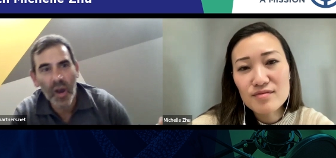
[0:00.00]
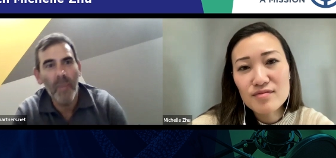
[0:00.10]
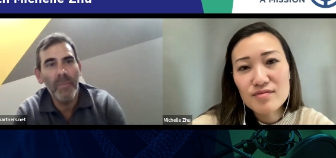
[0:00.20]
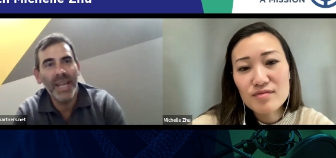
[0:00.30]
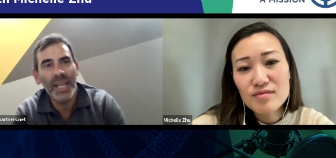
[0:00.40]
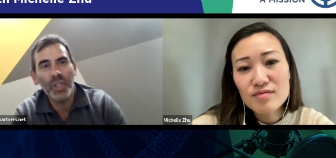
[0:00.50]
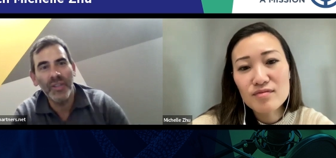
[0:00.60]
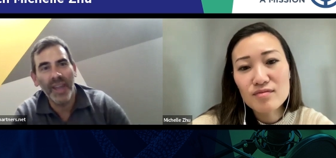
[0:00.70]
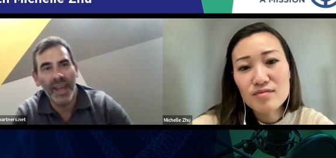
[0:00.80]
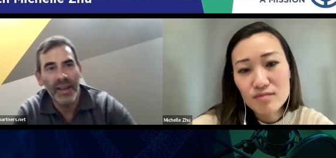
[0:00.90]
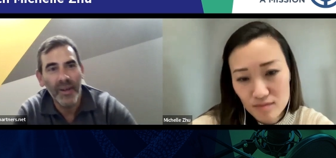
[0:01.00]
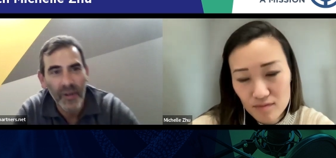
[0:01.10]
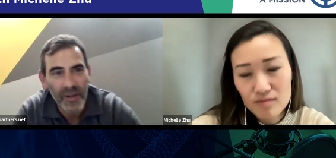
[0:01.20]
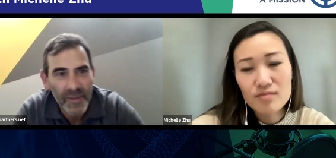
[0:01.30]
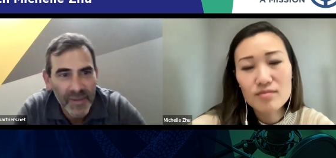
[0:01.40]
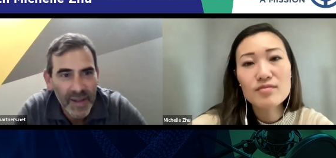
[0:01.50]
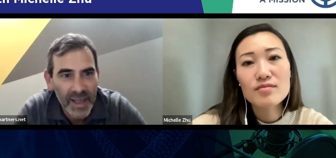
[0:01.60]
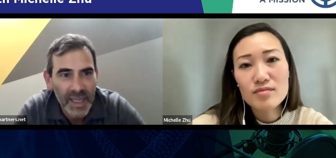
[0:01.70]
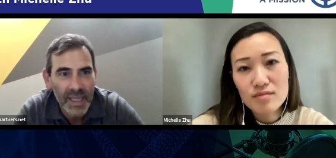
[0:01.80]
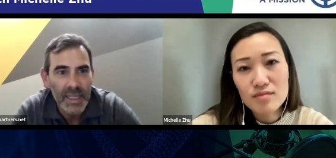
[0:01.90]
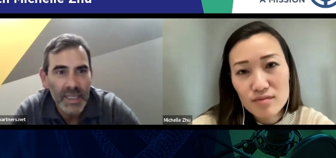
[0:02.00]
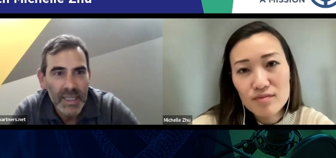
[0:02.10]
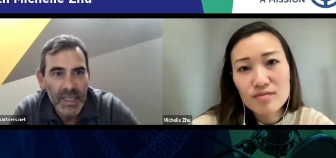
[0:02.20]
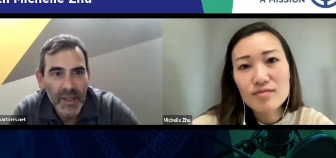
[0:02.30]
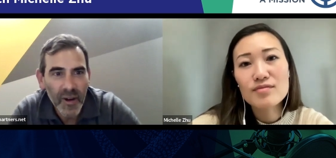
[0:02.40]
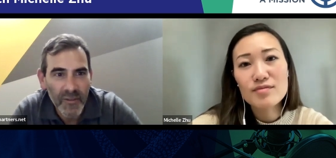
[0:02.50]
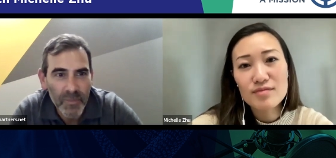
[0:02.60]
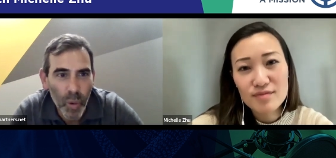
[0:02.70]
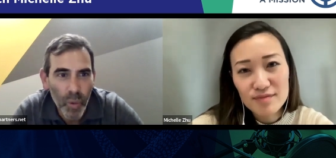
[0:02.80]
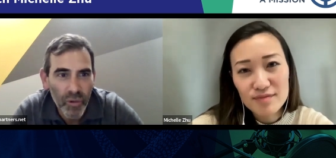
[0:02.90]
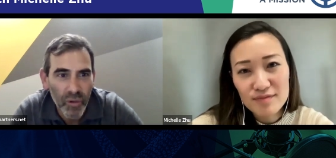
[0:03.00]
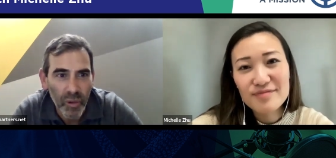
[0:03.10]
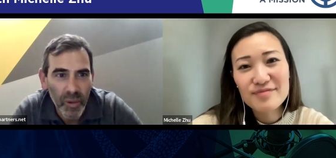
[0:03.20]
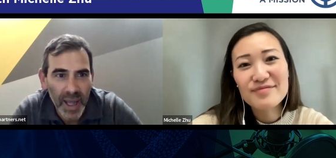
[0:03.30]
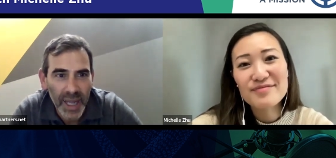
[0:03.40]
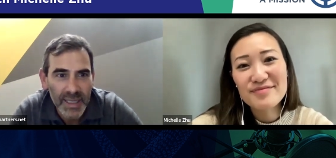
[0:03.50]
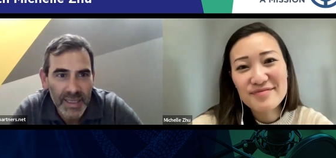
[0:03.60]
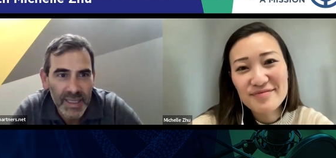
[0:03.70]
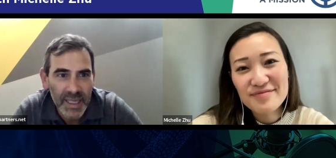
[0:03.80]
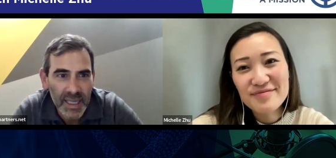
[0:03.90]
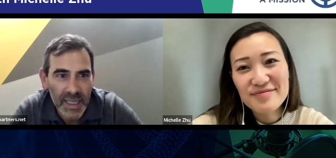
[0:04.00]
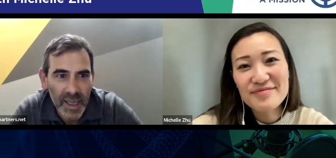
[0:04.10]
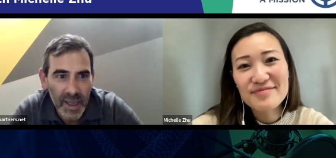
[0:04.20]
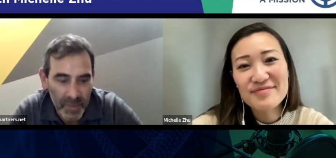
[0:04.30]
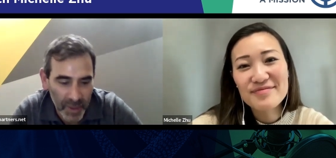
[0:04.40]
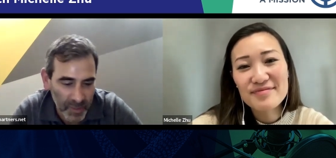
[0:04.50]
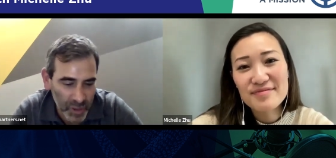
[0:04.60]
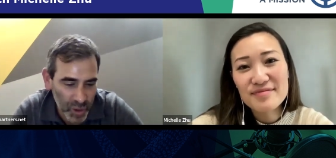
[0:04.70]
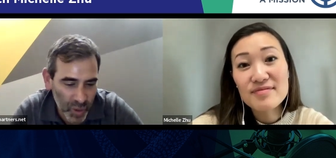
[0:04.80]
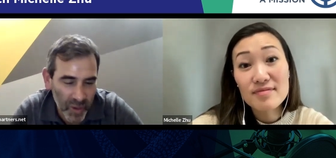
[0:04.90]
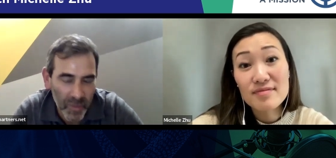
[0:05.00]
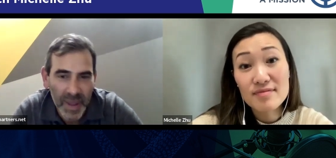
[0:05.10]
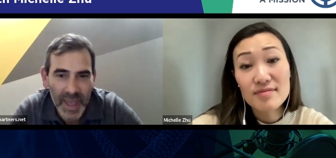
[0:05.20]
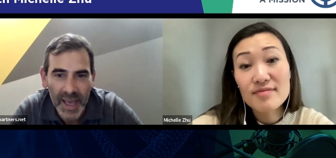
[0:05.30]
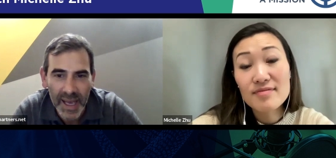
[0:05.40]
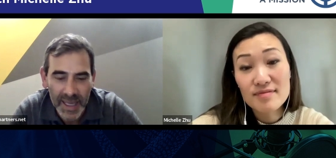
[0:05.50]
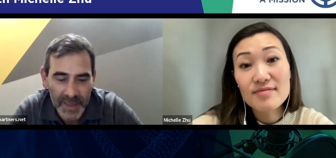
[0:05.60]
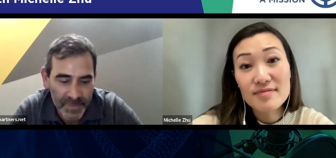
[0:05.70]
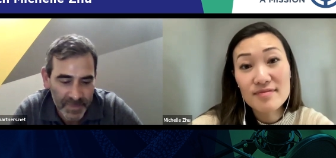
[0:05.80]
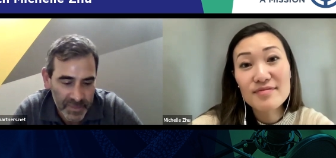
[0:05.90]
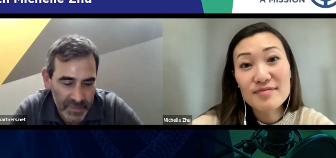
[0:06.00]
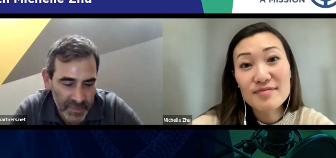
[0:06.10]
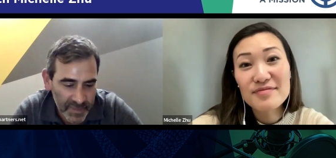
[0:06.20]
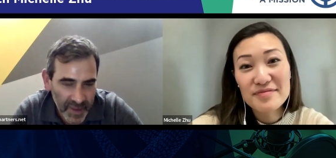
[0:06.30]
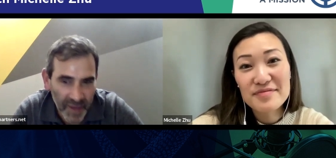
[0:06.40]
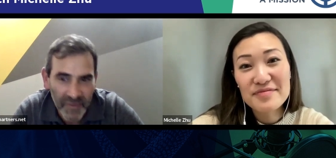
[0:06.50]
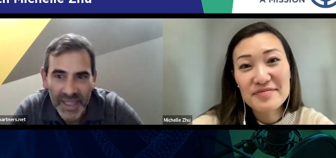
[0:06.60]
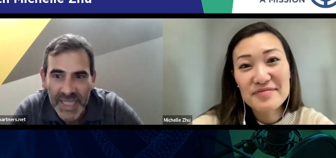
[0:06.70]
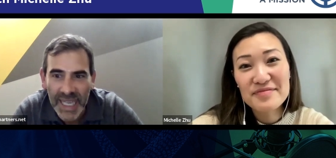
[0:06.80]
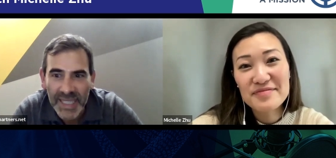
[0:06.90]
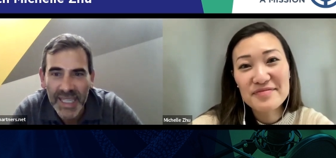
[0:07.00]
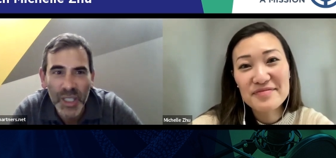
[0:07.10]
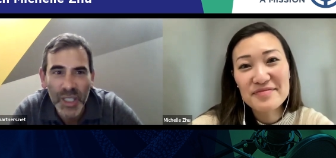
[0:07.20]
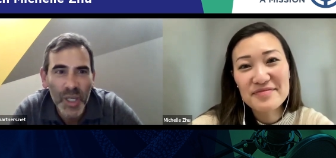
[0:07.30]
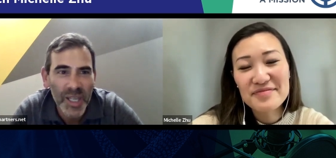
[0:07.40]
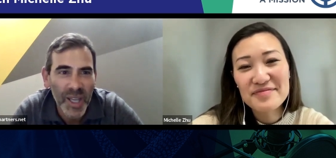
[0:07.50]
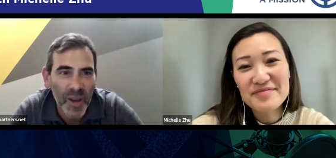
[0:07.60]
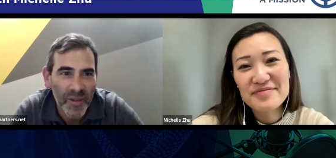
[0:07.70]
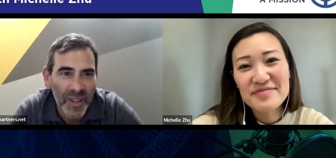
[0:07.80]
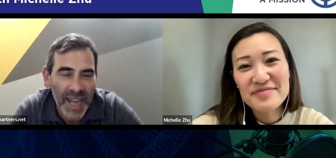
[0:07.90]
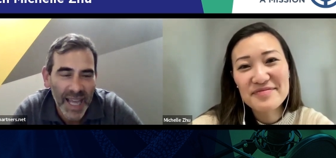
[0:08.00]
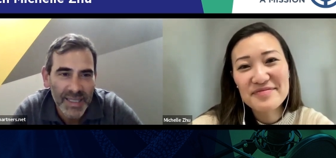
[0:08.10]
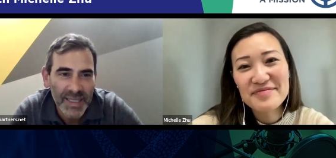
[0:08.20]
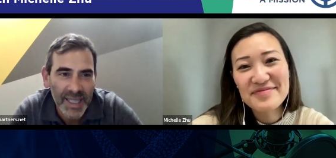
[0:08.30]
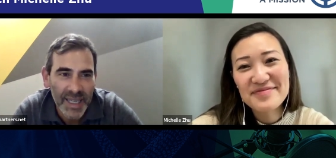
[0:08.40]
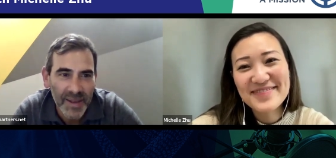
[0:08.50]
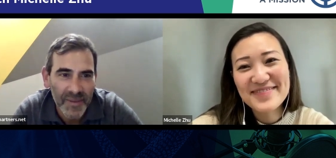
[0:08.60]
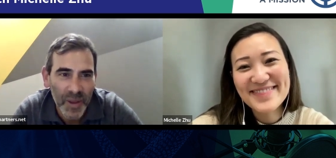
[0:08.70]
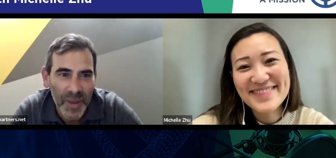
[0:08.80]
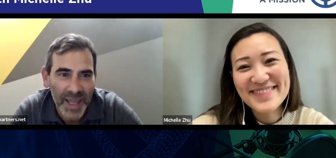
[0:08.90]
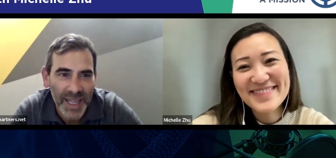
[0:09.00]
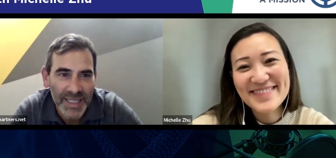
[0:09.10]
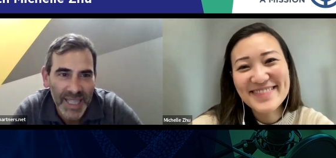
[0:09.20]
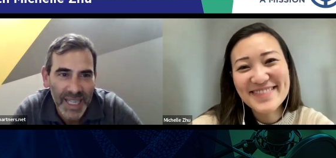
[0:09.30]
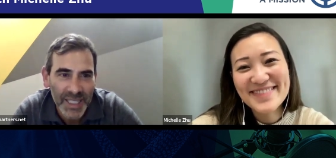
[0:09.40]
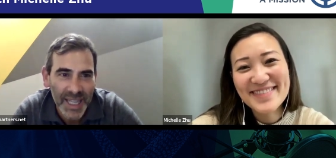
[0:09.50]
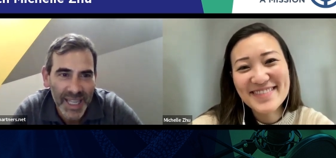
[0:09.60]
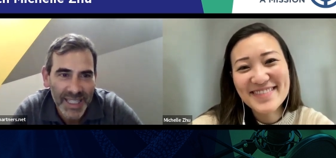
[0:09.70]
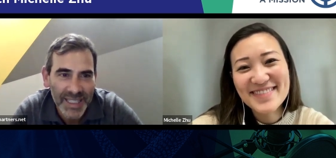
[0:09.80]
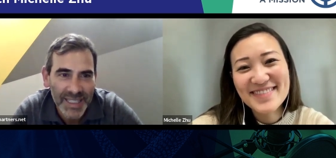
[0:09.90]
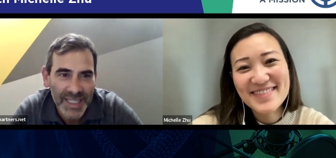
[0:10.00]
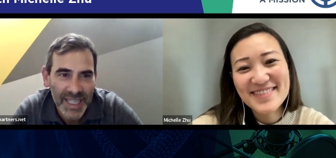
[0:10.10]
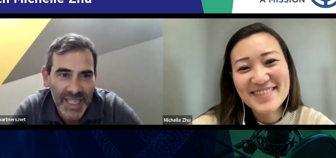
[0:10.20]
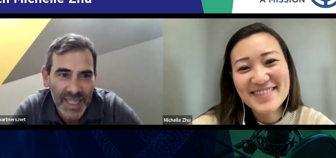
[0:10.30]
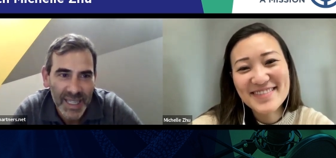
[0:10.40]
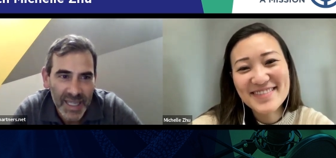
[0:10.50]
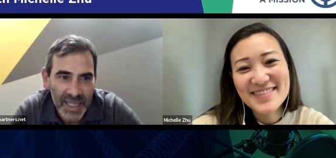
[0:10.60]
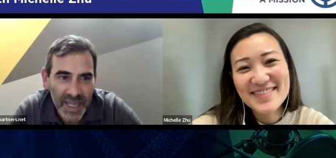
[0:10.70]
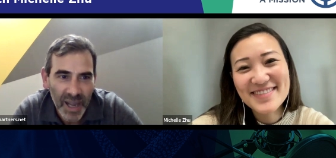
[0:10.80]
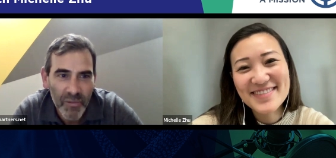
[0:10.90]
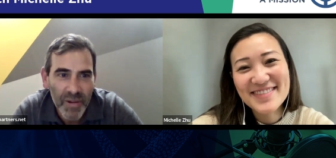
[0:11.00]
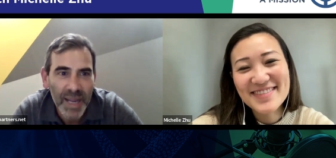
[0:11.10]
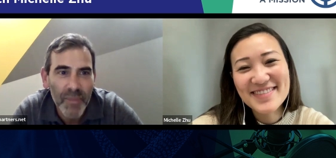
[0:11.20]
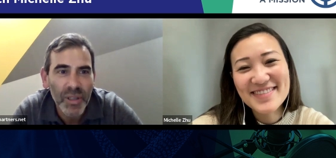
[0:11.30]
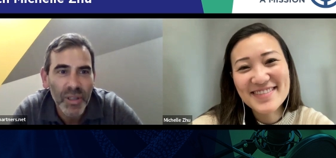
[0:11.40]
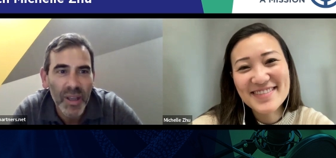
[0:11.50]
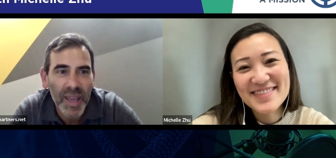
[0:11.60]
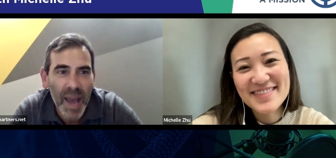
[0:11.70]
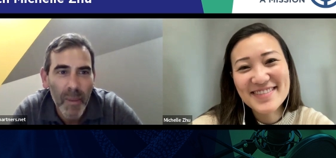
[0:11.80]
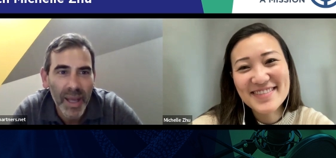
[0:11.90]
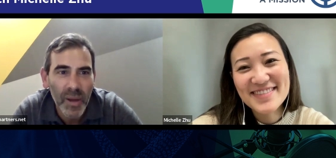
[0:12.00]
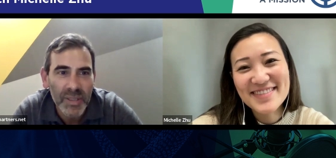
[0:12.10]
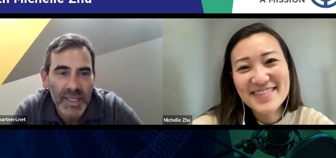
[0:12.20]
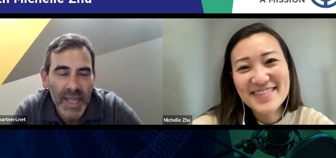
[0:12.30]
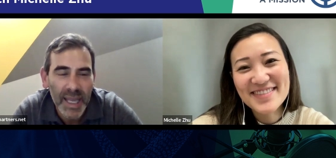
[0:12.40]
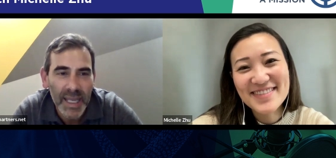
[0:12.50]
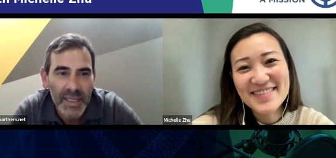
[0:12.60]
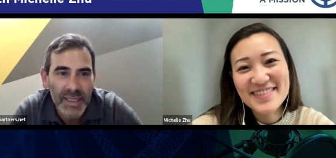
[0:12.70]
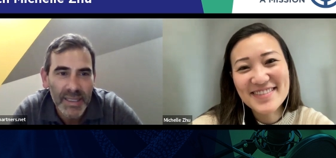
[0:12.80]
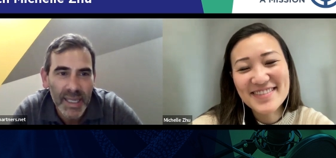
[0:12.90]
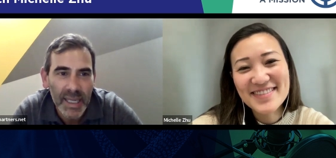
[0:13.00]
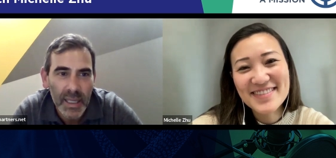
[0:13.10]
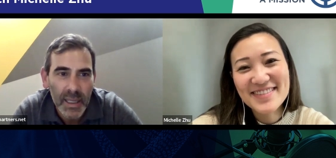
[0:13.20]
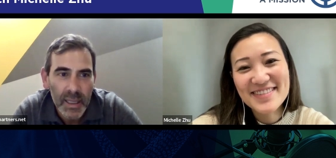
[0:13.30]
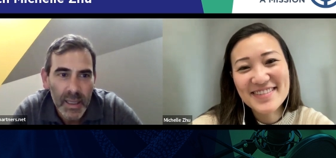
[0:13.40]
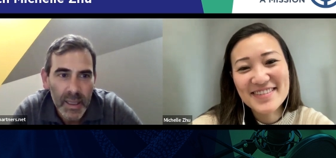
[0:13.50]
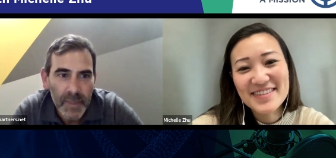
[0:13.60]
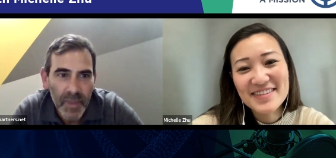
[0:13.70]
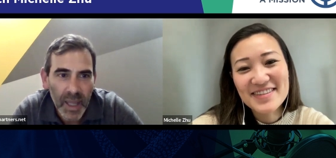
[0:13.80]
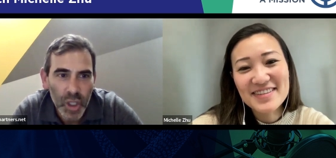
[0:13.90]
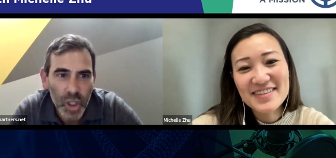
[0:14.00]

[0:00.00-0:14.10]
Speaker 1: combination there of uh, of pull through, and uh, I'm, I'm, sure it'll be um, a fantastic journey over the next uh, few years, actually. And uh, I really appreciate you coming on today and uh, and